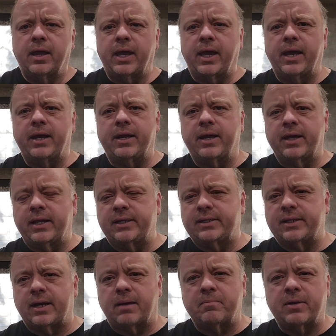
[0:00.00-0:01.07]
And he
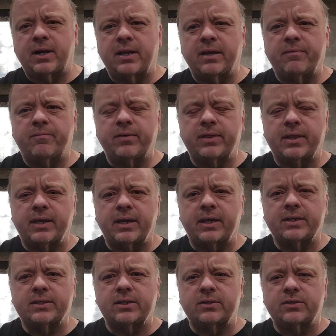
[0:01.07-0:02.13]
said, I'm going to live with the
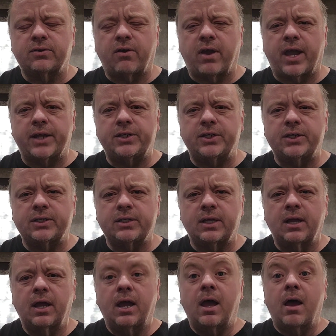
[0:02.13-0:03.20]
nicks and scratches.
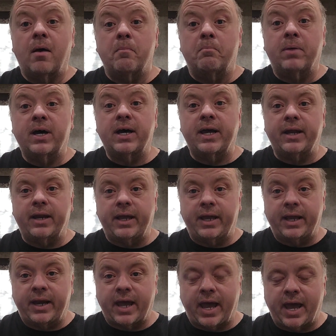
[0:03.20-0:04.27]
But
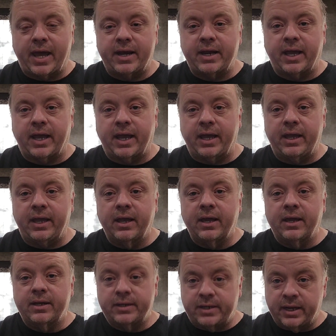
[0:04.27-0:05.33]
it had a
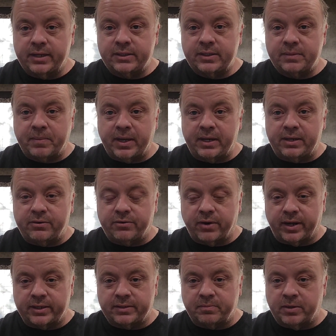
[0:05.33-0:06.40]
10-speed
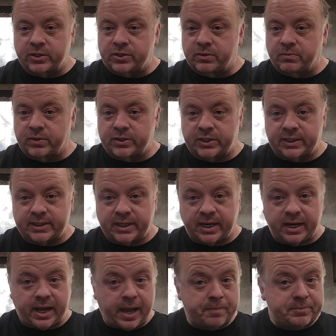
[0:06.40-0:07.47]
transmission, which he
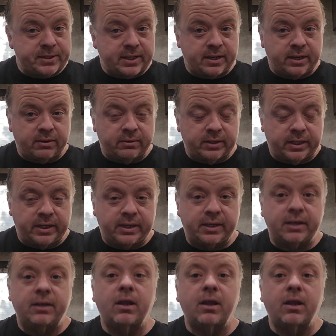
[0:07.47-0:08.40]
said he absolutely